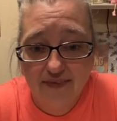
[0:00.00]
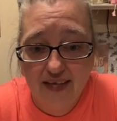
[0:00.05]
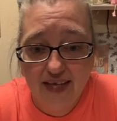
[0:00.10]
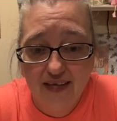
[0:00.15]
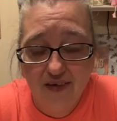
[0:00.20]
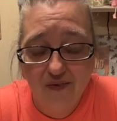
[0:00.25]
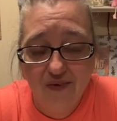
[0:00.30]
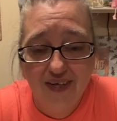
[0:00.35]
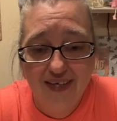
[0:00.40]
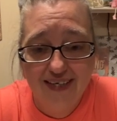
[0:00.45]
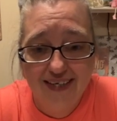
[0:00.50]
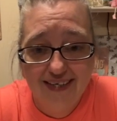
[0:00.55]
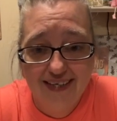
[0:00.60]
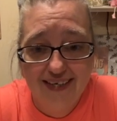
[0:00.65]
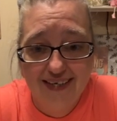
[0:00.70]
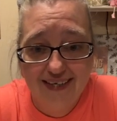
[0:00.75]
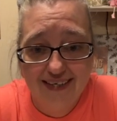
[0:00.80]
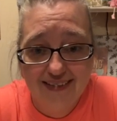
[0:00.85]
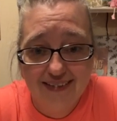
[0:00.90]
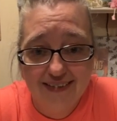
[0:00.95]
I think what it
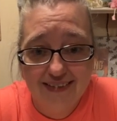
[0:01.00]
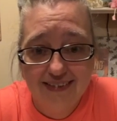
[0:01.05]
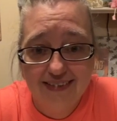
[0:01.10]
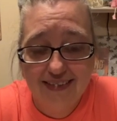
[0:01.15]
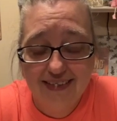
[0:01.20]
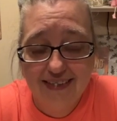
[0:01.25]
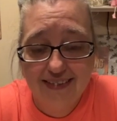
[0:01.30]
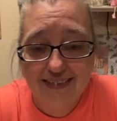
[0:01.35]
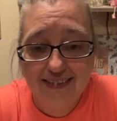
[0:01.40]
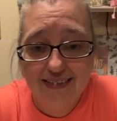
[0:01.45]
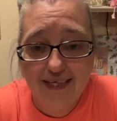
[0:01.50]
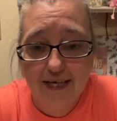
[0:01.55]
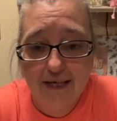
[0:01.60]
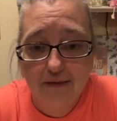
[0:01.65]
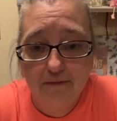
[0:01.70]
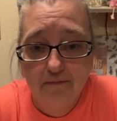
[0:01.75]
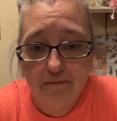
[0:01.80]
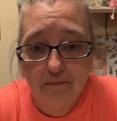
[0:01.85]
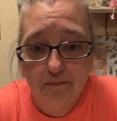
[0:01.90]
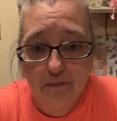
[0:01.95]
is
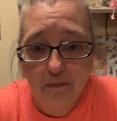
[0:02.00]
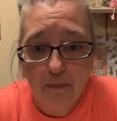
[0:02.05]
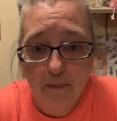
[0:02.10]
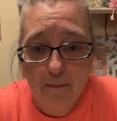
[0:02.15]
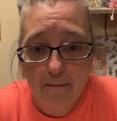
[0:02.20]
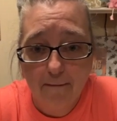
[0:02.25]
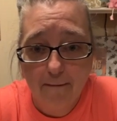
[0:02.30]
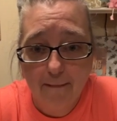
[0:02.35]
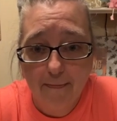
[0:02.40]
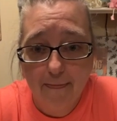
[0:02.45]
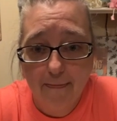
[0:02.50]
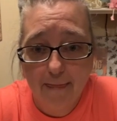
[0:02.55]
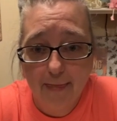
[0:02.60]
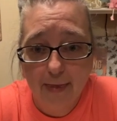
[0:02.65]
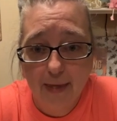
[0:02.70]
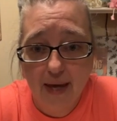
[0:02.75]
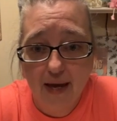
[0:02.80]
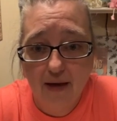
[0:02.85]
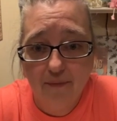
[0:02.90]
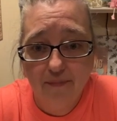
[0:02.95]
I'm
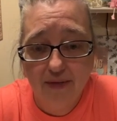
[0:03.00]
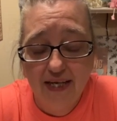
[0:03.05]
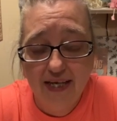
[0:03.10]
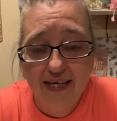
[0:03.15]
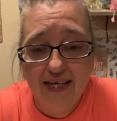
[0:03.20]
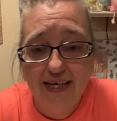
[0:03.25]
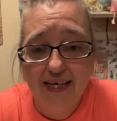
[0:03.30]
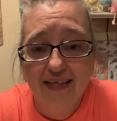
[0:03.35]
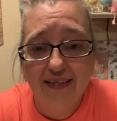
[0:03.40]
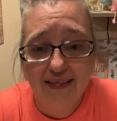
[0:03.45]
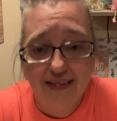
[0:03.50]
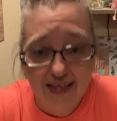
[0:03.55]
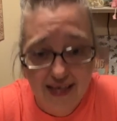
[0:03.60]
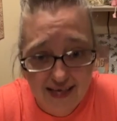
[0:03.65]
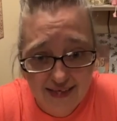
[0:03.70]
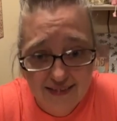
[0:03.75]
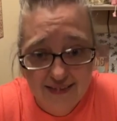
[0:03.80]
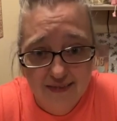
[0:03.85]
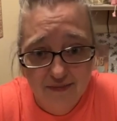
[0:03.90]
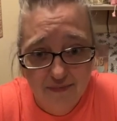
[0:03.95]
needing
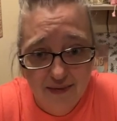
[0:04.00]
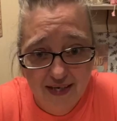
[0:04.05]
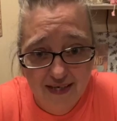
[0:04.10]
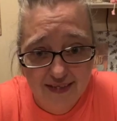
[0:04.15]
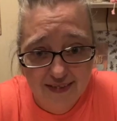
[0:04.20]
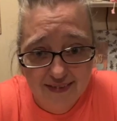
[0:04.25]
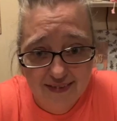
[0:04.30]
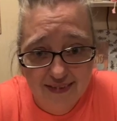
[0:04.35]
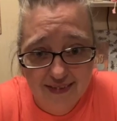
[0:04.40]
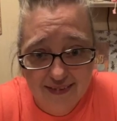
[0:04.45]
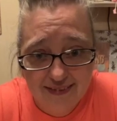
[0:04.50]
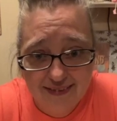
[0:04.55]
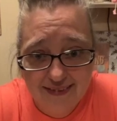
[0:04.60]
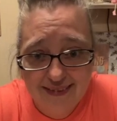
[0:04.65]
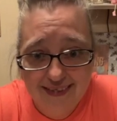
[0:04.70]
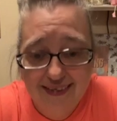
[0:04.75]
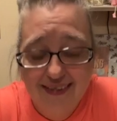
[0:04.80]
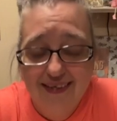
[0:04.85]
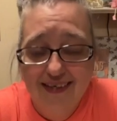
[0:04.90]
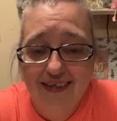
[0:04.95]
less medicine,
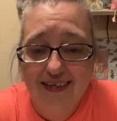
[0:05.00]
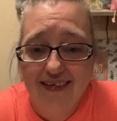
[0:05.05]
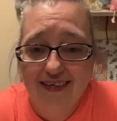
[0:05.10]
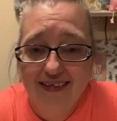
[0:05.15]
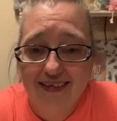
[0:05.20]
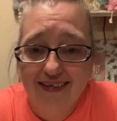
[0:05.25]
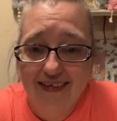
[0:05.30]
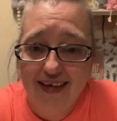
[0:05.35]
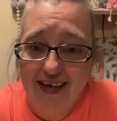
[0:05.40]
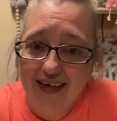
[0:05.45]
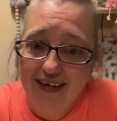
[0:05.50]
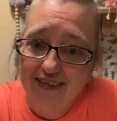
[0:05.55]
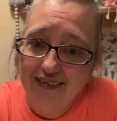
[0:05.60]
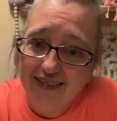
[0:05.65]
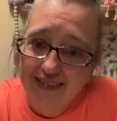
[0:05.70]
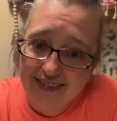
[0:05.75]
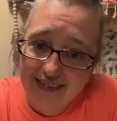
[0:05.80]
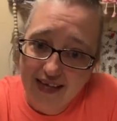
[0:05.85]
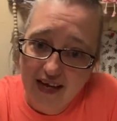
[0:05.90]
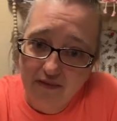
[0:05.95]

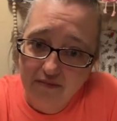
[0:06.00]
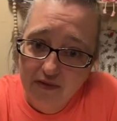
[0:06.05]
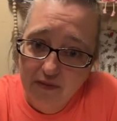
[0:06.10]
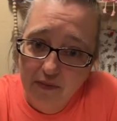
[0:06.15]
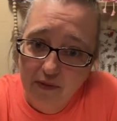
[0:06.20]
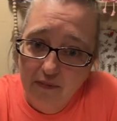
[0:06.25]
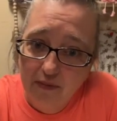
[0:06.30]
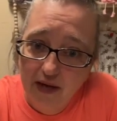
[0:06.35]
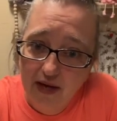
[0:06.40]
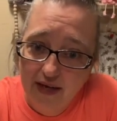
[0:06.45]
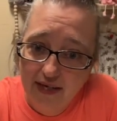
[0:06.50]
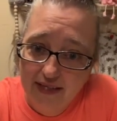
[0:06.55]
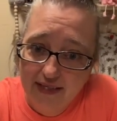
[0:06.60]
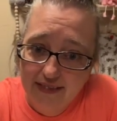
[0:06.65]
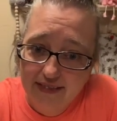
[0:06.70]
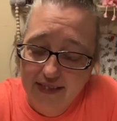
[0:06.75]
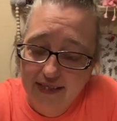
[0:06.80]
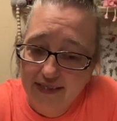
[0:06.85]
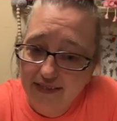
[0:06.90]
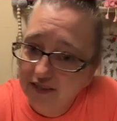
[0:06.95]
and at times my
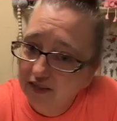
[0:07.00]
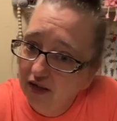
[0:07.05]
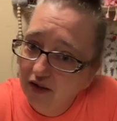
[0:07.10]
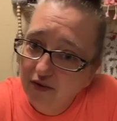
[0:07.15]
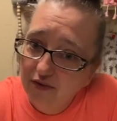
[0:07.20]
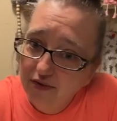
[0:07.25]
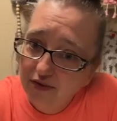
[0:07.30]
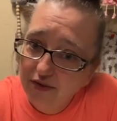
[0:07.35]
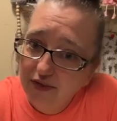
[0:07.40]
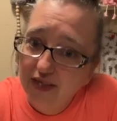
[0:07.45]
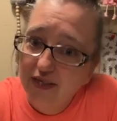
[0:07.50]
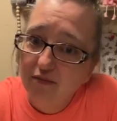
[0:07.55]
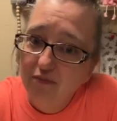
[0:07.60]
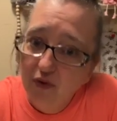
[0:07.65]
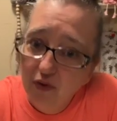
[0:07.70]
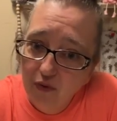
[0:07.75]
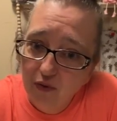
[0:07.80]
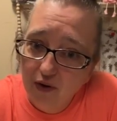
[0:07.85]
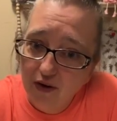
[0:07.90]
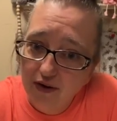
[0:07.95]
body says, no, you need
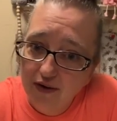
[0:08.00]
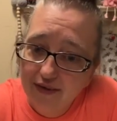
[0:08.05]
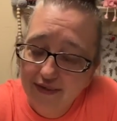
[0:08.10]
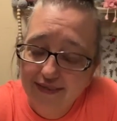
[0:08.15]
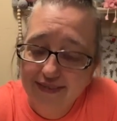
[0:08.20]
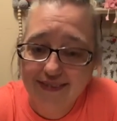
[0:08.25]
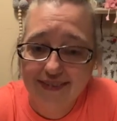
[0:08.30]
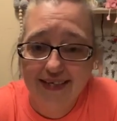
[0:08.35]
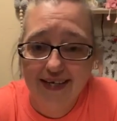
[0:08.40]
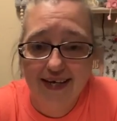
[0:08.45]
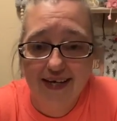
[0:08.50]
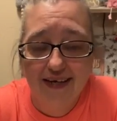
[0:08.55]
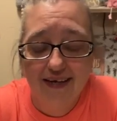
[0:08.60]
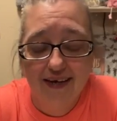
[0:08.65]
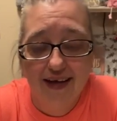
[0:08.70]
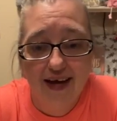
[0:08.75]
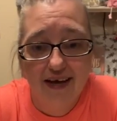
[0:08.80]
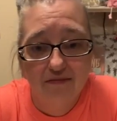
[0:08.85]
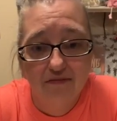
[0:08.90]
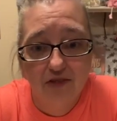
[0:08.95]
more. And
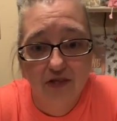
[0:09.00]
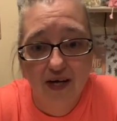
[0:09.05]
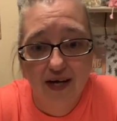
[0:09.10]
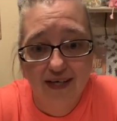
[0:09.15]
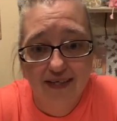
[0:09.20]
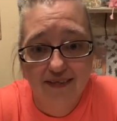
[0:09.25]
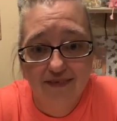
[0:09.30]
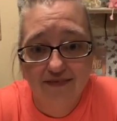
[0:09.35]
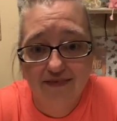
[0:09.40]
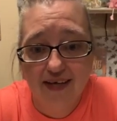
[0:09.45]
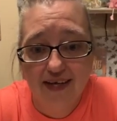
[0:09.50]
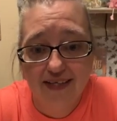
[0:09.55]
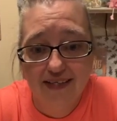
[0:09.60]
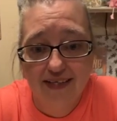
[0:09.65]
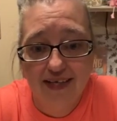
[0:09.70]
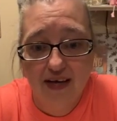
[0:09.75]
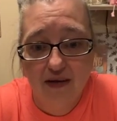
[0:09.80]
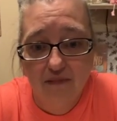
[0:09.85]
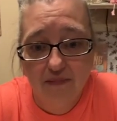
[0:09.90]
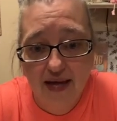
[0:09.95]
I'm trying to
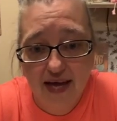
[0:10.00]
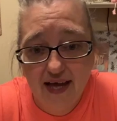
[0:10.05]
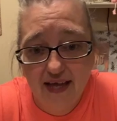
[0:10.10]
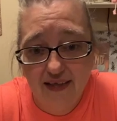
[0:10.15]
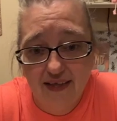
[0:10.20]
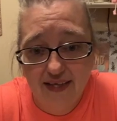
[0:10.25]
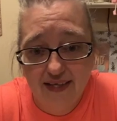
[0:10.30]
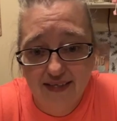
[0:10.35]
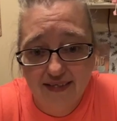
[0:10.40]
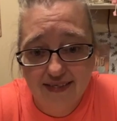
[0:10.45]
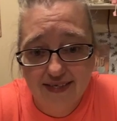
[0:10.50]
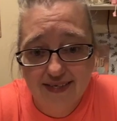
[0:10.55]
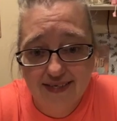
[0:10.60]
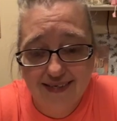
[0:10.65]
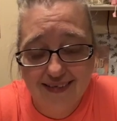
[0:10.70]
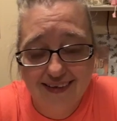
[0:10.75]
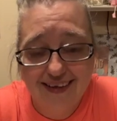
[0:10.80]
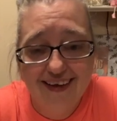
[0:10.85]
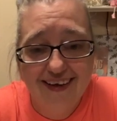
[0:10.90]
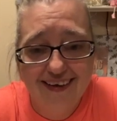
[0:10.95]
find that
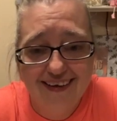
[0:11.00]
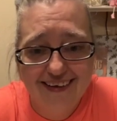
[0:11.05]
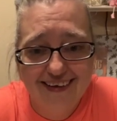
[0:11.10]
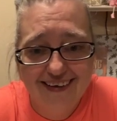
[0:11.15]
balance.